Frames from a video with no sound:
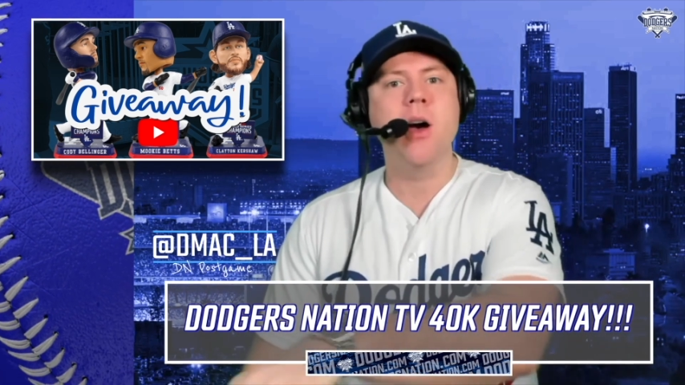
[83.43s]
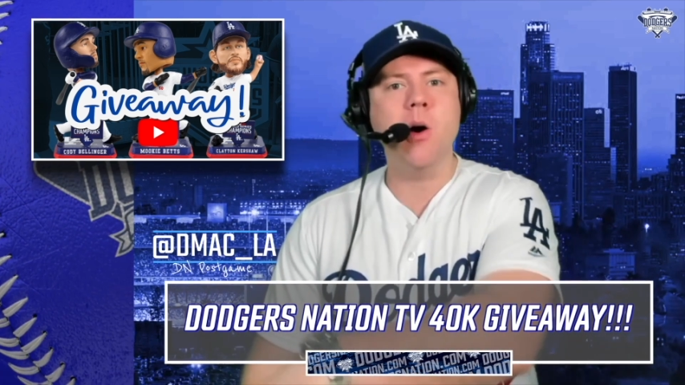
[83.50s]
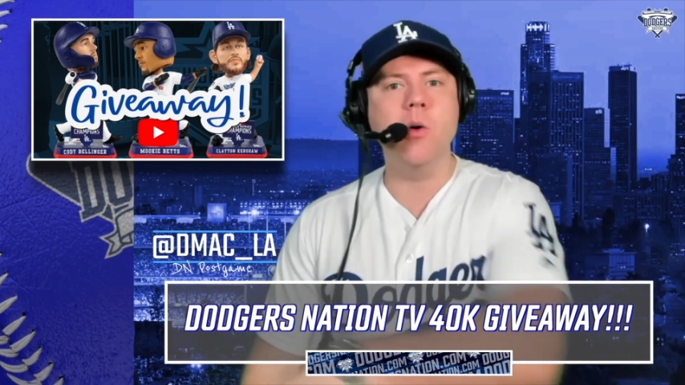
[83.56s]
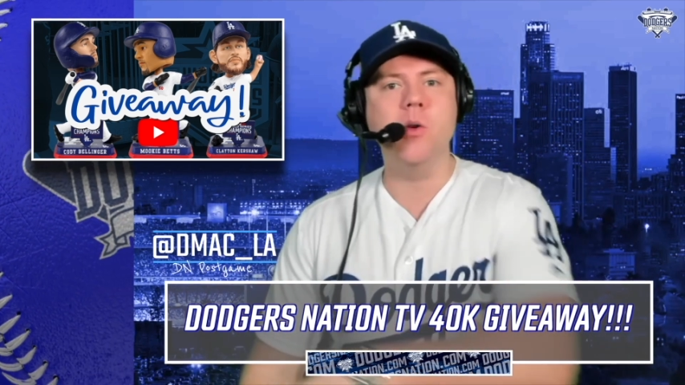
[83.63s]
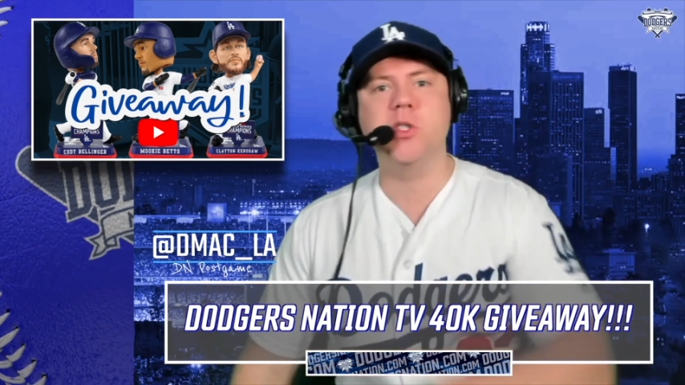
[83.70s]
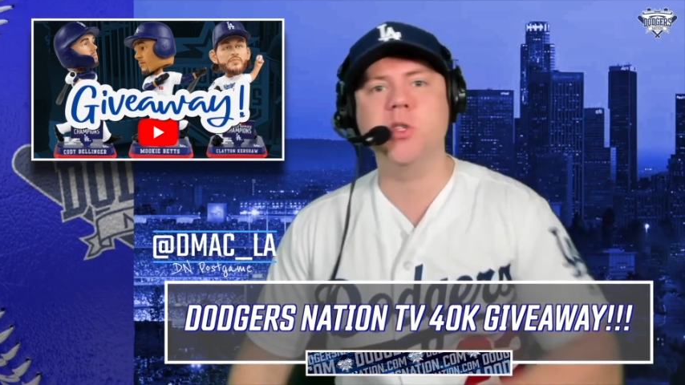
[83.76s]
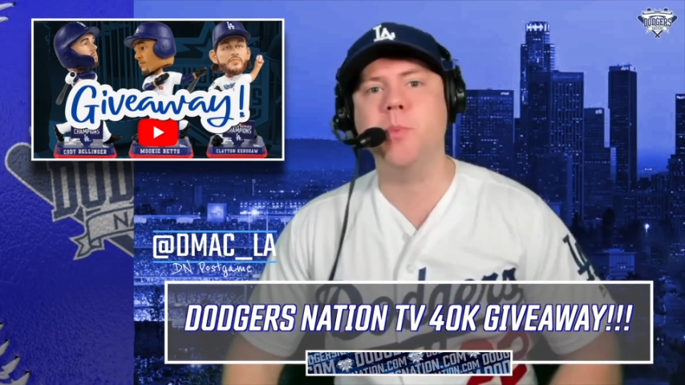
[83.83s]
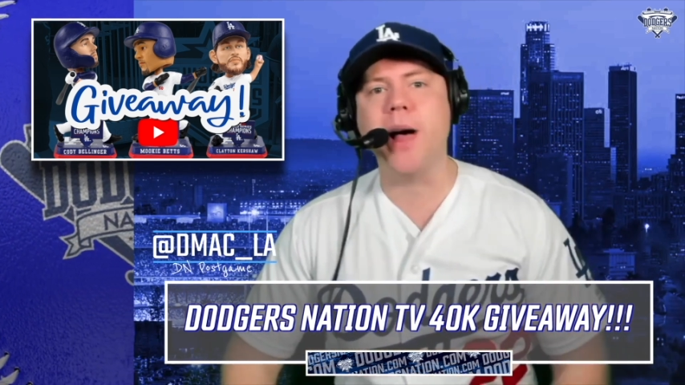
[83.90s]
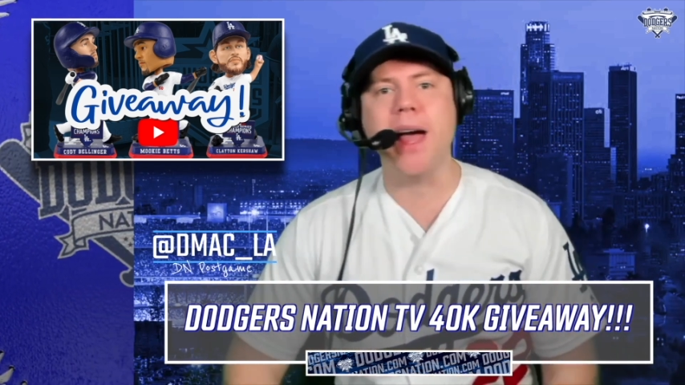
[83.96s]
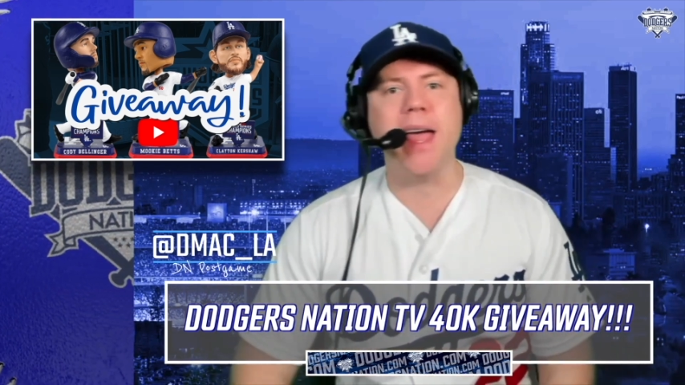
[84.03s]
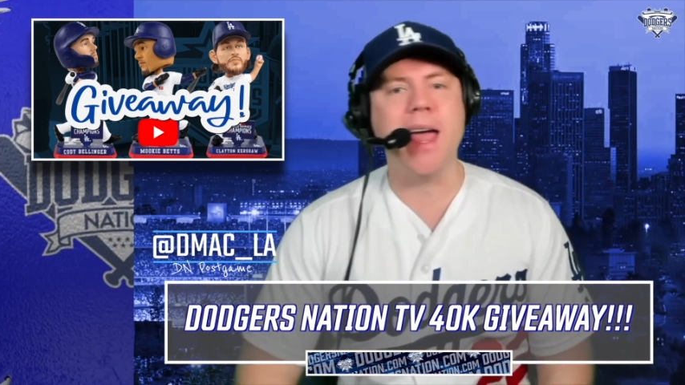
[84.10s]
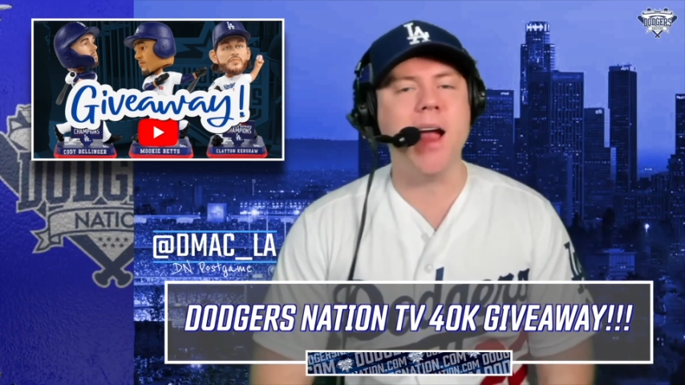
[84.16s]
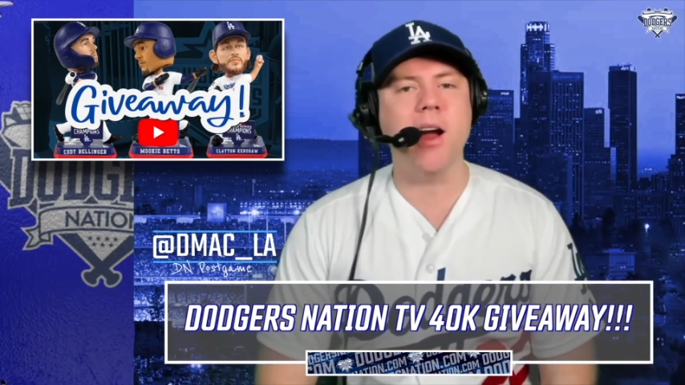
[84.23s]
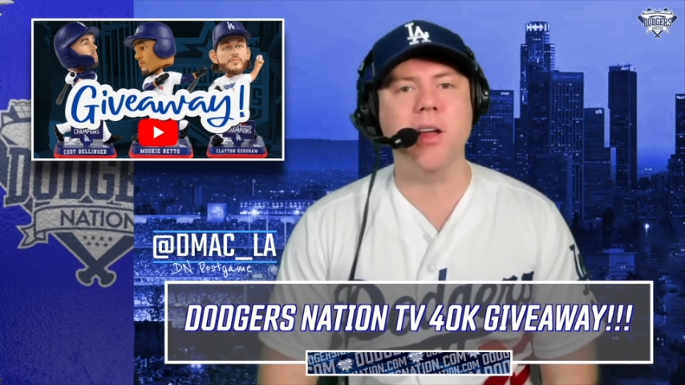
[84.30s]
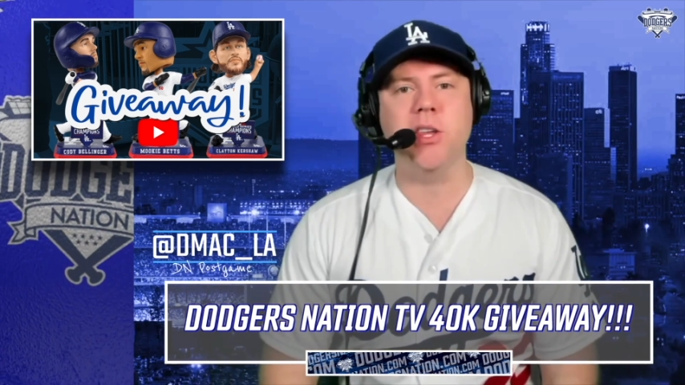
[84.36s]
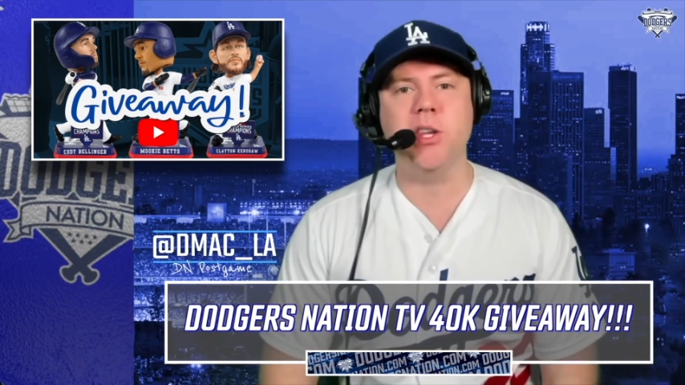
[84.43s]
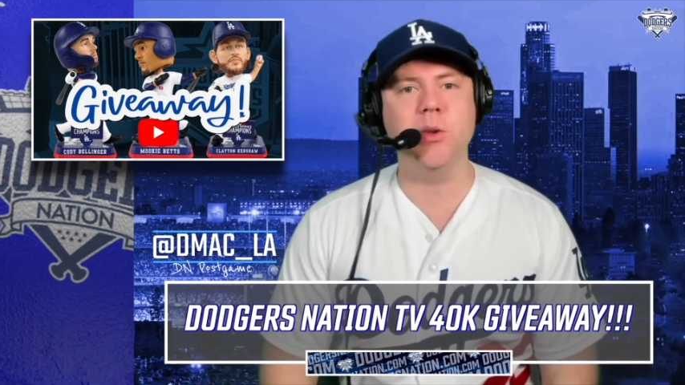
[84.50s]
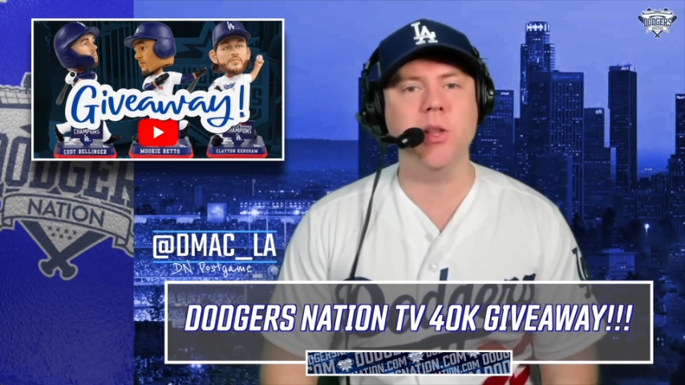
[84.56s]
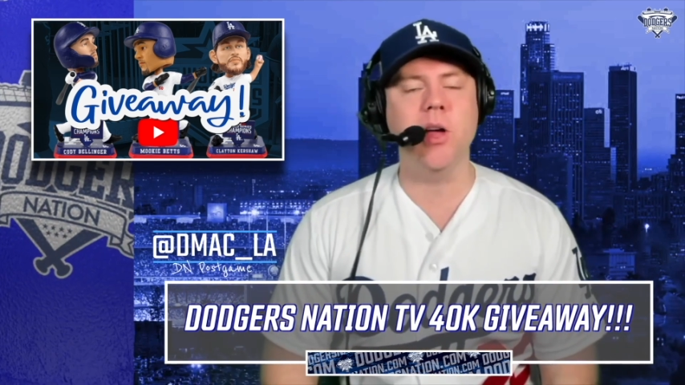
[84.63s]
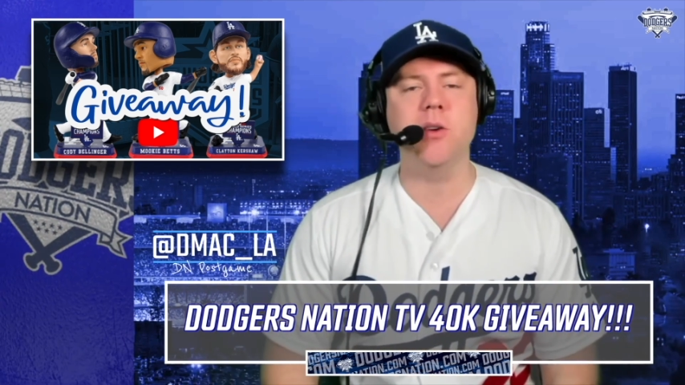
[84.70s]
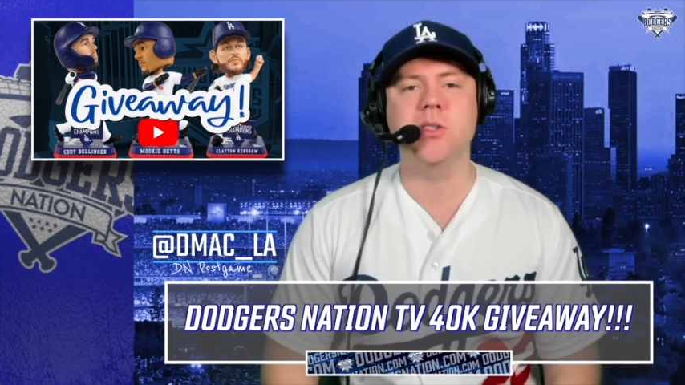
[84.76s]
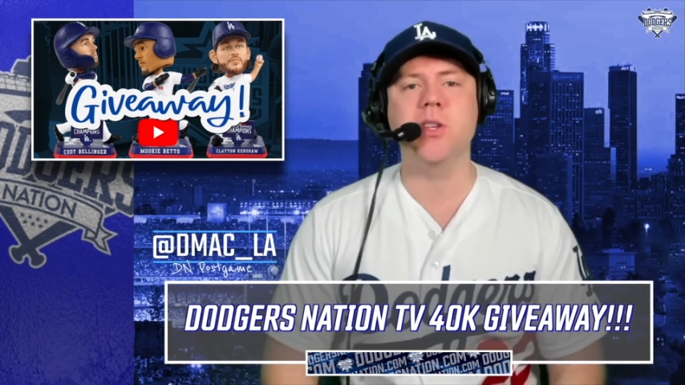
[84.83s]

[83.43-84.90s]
hosted by Eric Eulau.